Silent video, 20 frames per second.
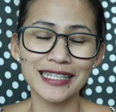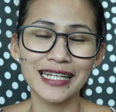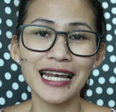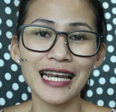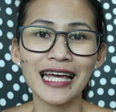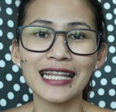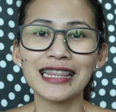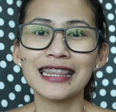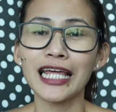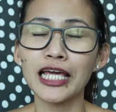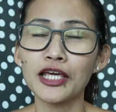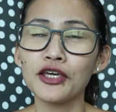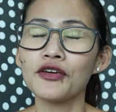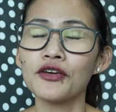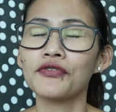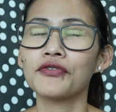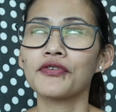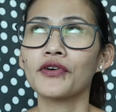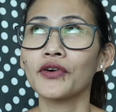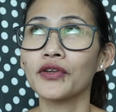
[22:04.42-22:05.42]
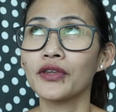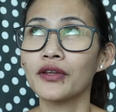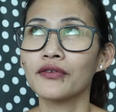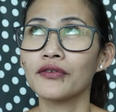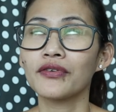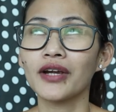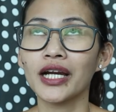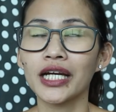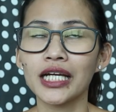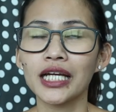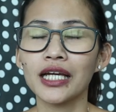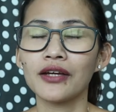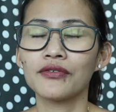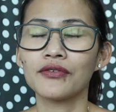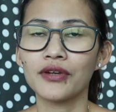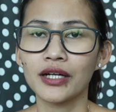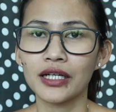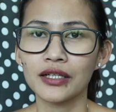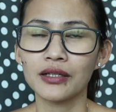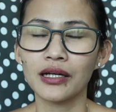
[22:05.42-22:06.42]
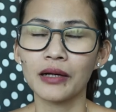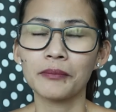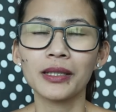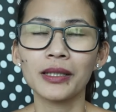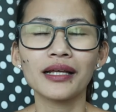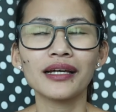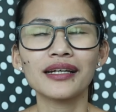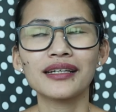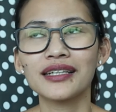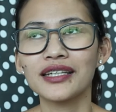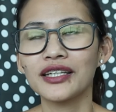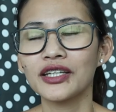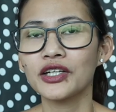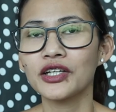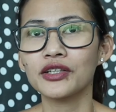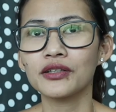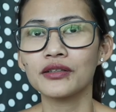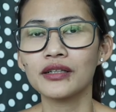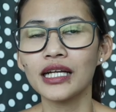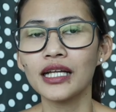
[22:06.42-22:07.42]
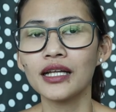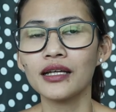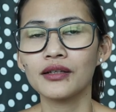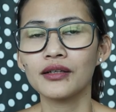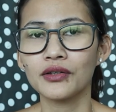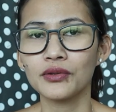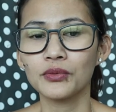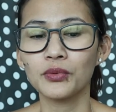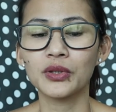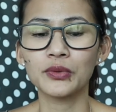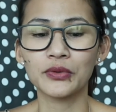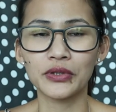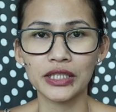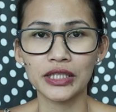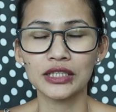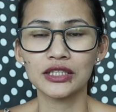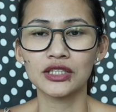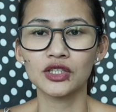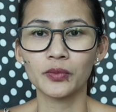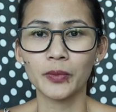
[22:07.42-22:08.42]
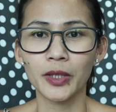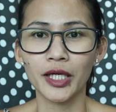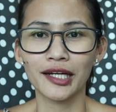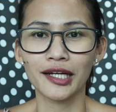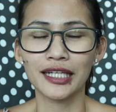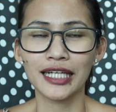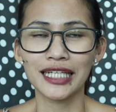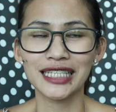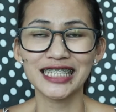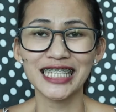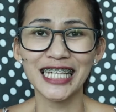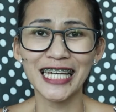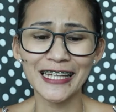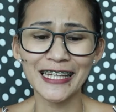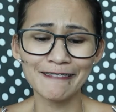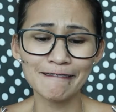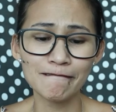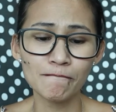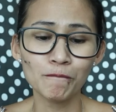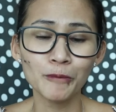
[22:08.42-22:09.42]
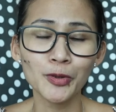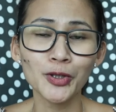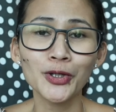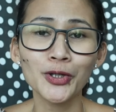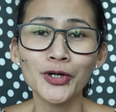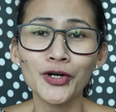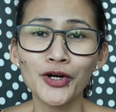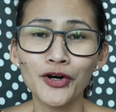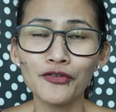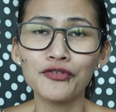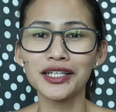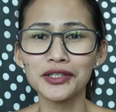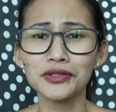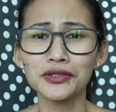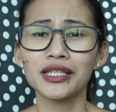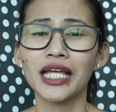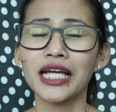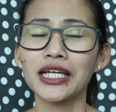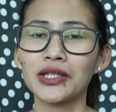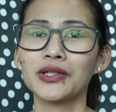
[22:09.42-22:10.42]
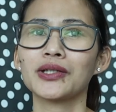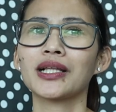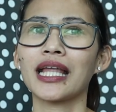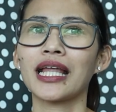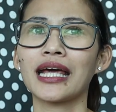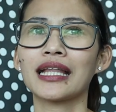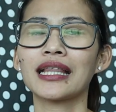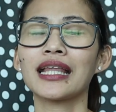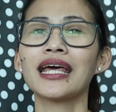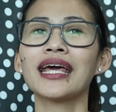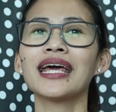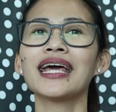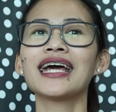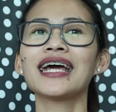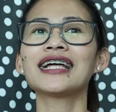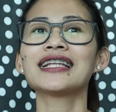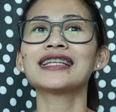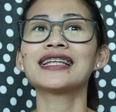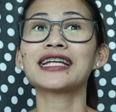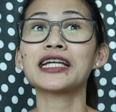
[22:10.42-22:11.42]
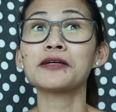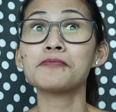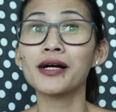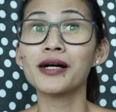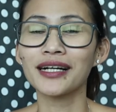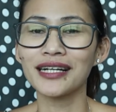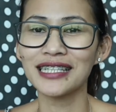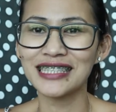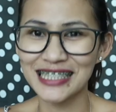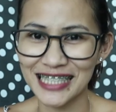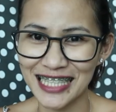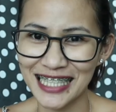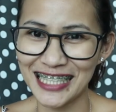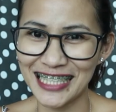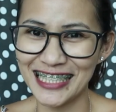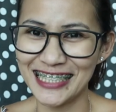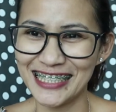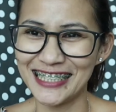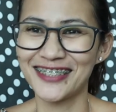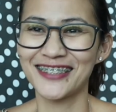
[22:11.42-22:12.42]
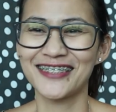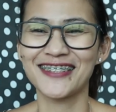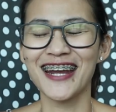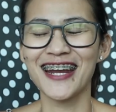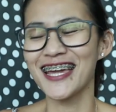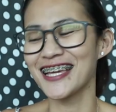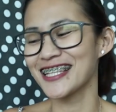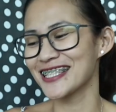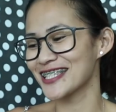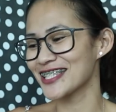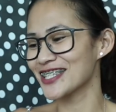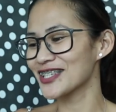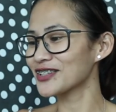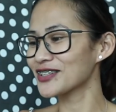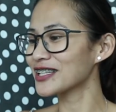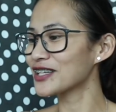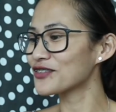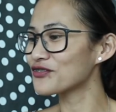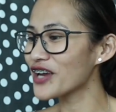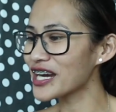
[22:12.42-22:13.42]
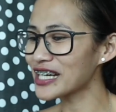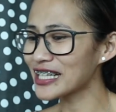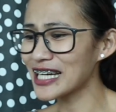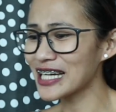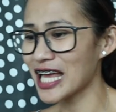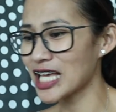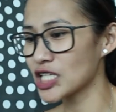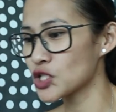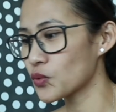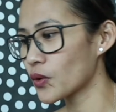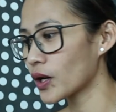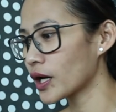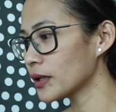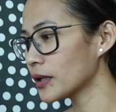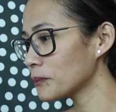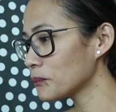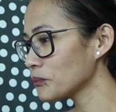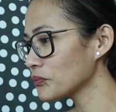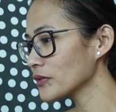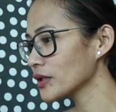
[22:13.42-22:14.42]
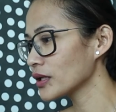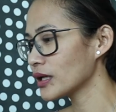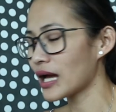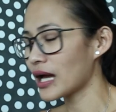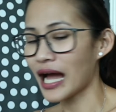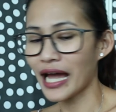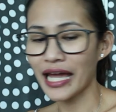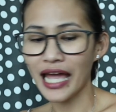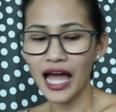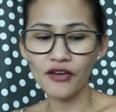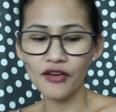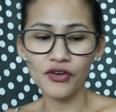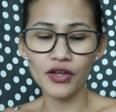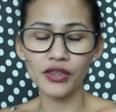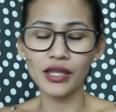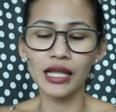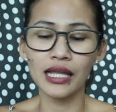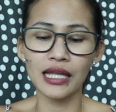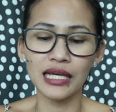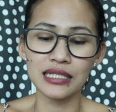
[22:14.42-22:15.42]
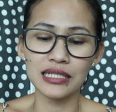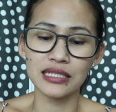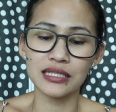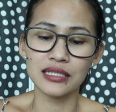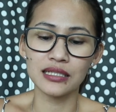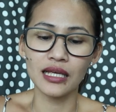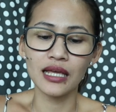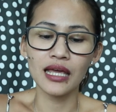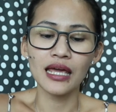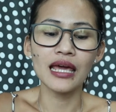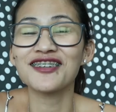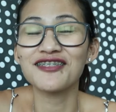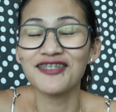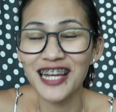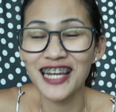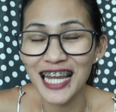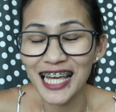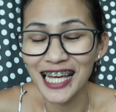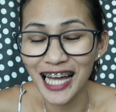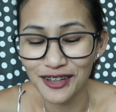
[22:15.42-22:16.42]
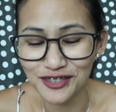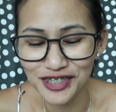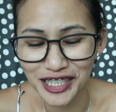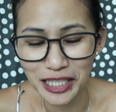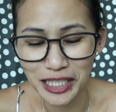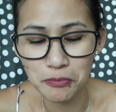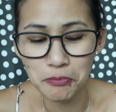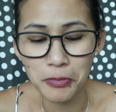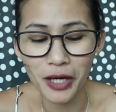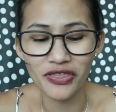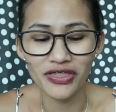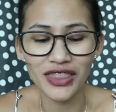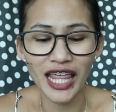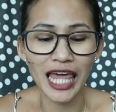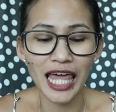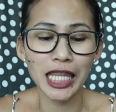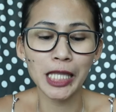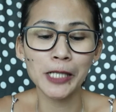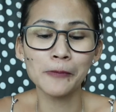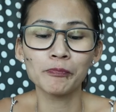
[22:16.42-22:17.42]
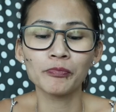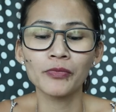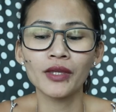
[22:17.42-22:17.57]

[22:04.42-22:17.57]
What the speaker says: Glenn, thank you for the very, very, you're really good with words, to be honest. And thank you, Glenn. Terima kasih. Alright, so the very last one I have on the list, not really counted, but then